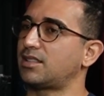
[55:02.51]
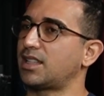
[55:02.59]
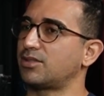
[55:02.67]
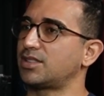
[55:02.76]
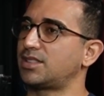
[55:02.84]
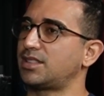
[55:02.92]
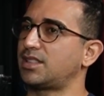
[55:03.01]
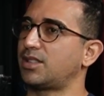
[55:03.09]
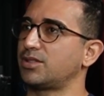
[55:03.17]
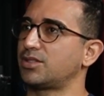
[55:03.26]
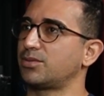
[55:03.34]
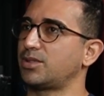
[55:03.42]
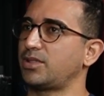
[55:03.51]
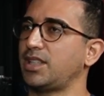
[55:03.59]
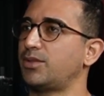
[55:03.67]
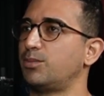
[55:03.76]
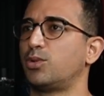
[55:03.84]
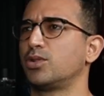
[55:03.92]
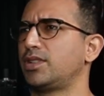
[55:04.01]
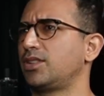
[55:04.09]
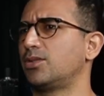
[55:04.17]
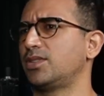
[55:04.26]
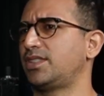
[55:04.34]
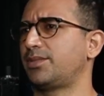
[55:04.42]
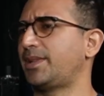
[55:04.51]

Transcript: That was a real, even more than going to